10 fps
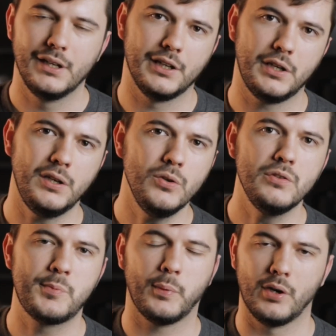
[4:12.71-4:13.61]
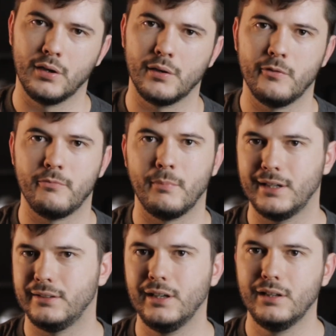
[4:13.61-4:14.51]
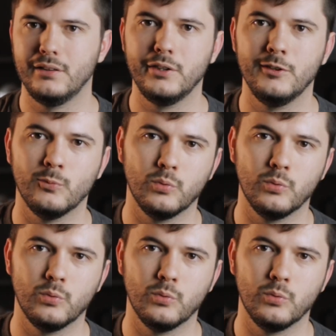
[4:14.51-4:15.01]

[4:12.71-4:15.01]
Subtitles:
a huge part of my daily